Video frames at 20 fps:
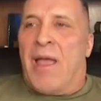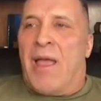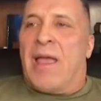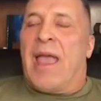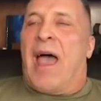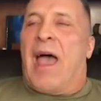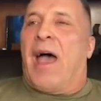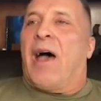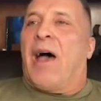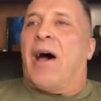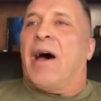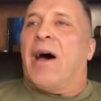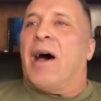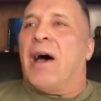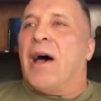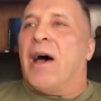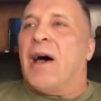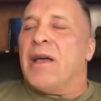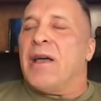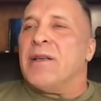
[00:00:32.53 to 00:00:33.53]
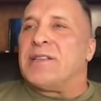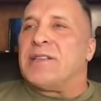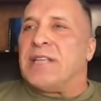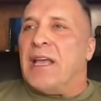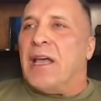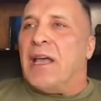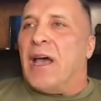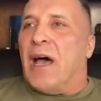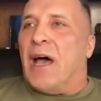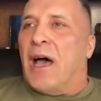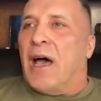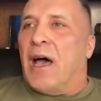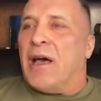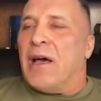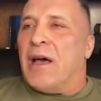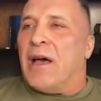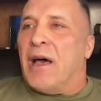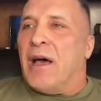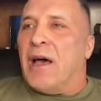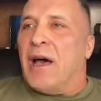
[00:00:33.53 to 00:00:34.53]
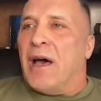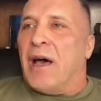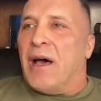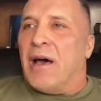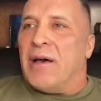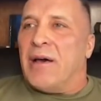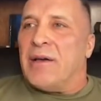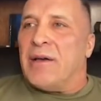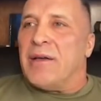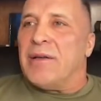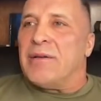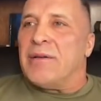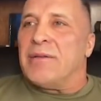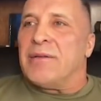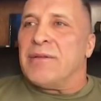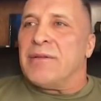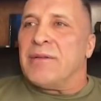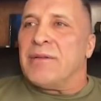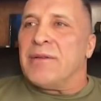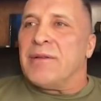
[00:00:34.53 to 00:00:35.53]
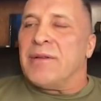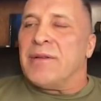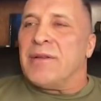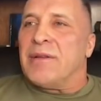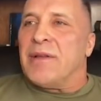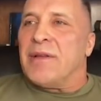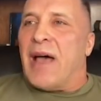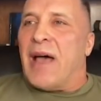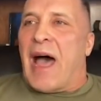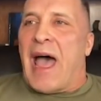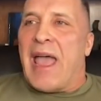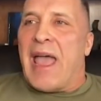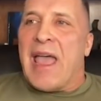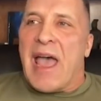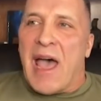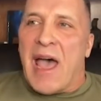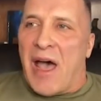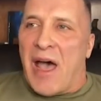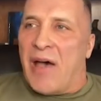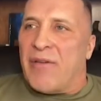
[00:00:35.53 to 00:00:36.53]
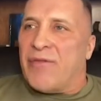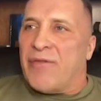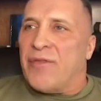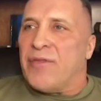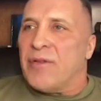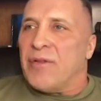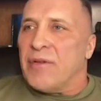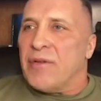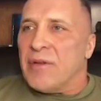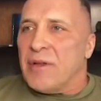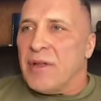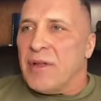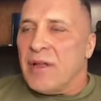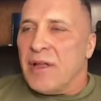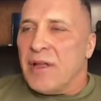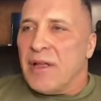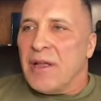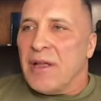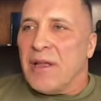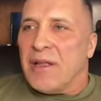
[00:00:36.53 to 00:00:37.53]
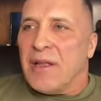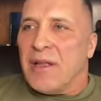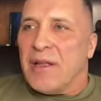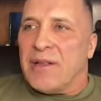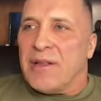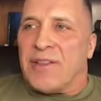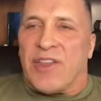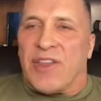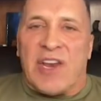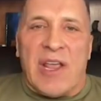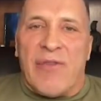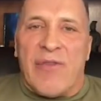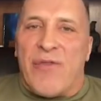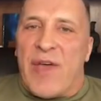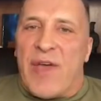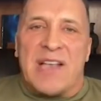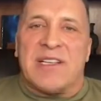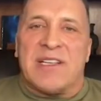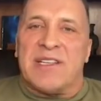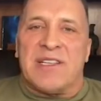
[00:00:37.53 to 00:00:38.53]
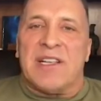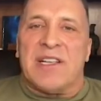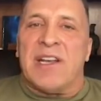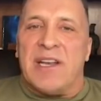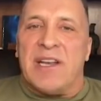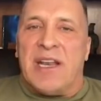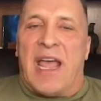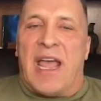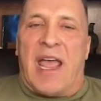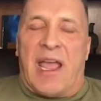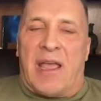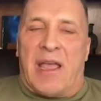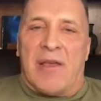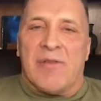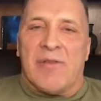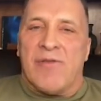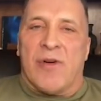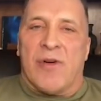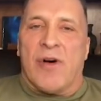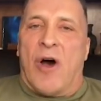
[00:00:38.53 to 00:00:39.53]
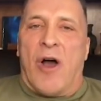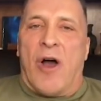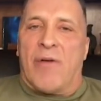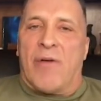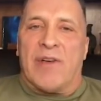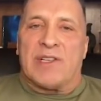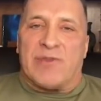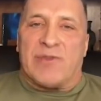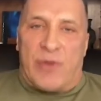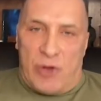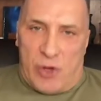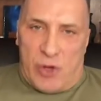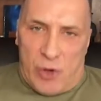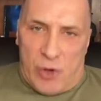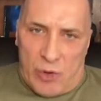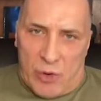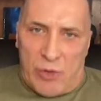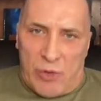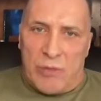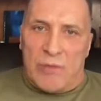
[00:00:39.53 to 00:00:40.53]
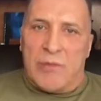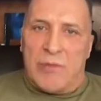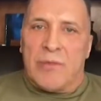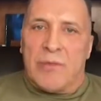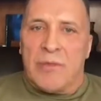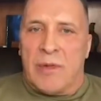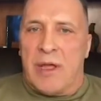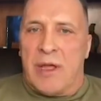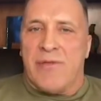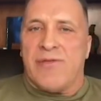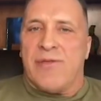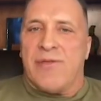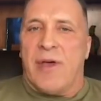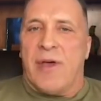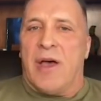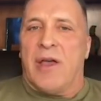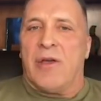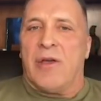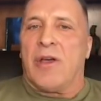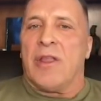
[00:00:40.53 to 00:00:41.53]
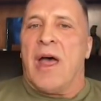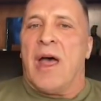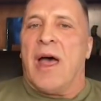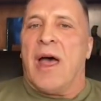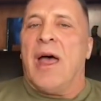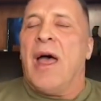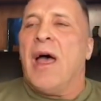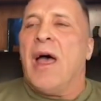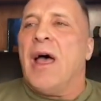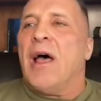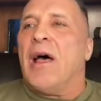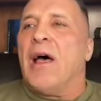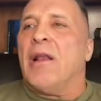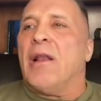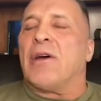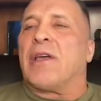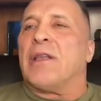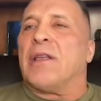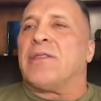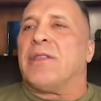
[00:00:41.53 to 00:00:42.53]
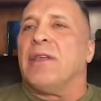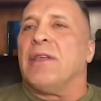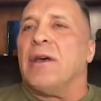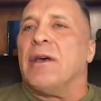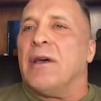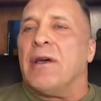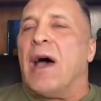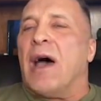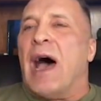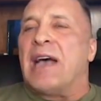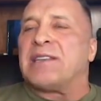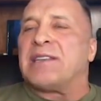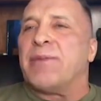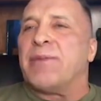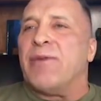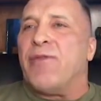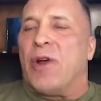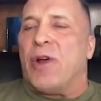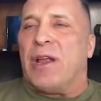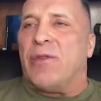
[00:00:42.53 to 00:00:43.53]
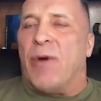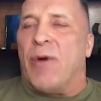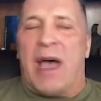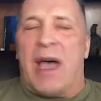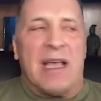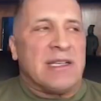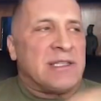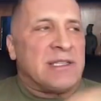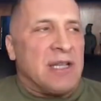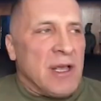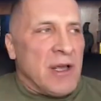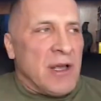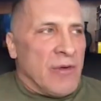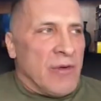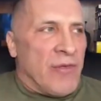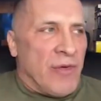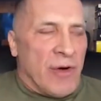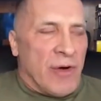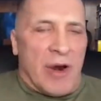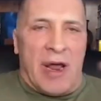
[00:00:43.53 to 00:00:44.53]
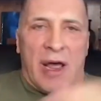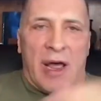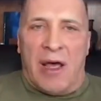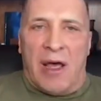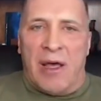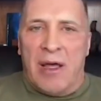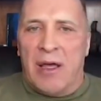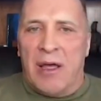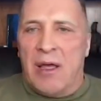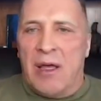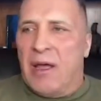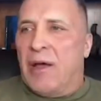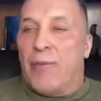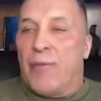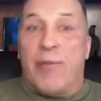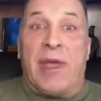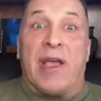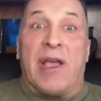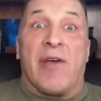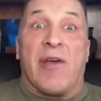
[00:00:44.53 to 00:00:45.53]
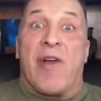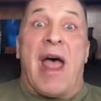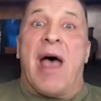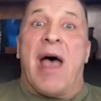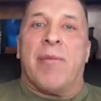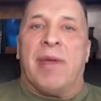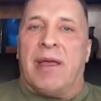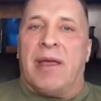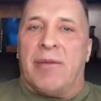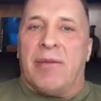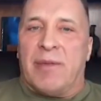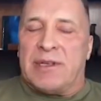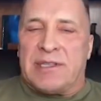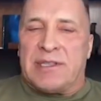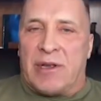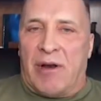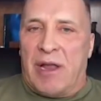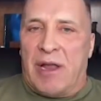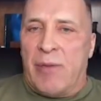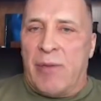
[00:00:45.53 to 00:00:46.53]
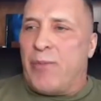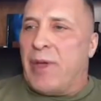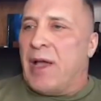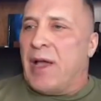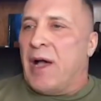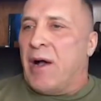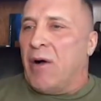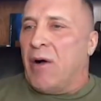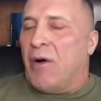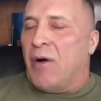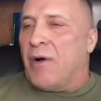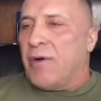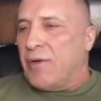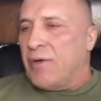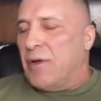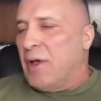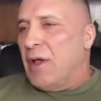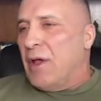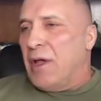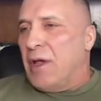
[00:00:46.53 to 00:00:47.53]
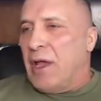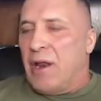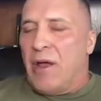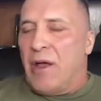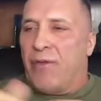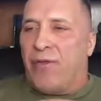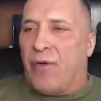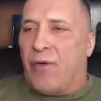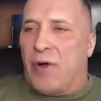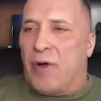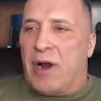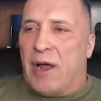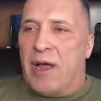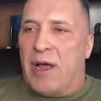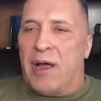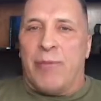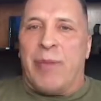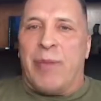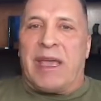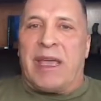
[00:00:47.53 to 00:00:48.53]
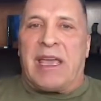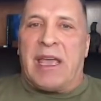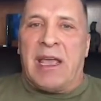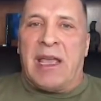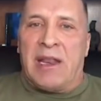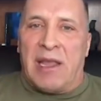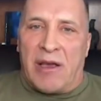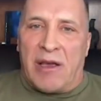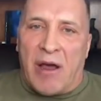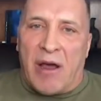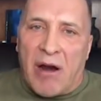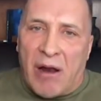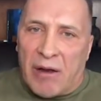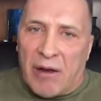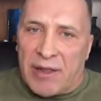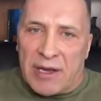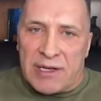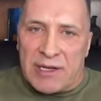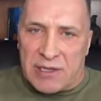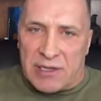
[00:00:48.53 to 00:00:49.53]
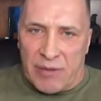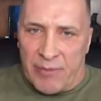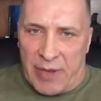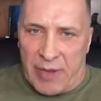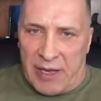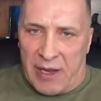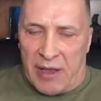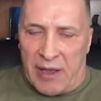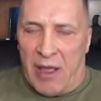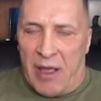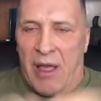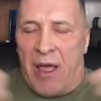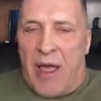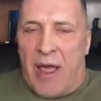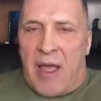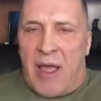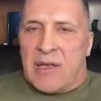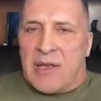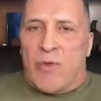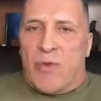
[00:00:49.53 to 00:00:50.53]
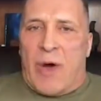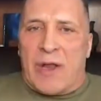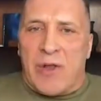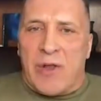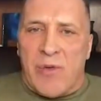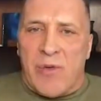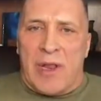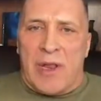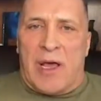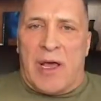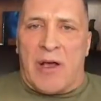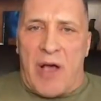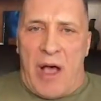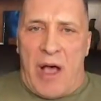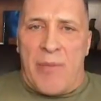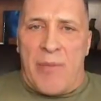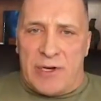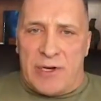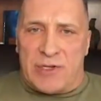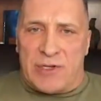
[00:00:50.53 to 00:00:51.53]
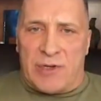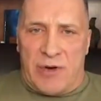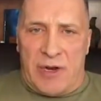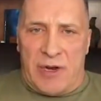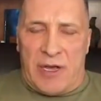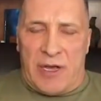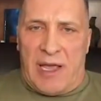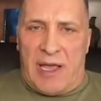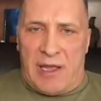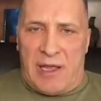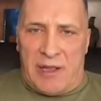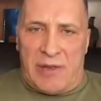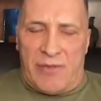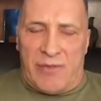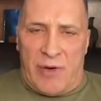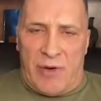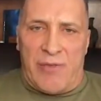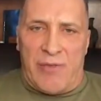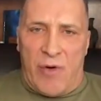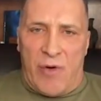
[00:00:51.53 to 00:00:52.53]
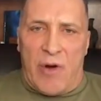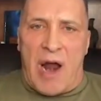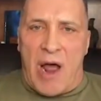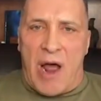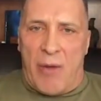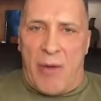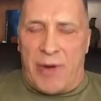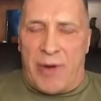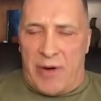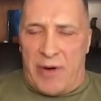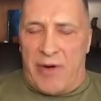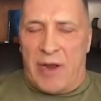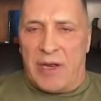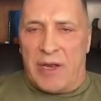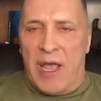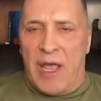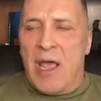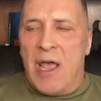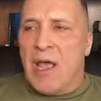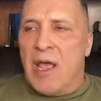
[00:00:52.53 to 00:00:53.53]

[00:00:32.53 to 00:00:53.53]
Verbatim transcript: Yeah, uh, you see, uh, I have three phases in a day for all of us. For you, if uh, you're gonna look at, uh, ask me for advice for uh, Big Ramy, Mr. Olympia, or you know, for a bikini girl that is competing. What do you want to accomplish during a day in a 24-hour period?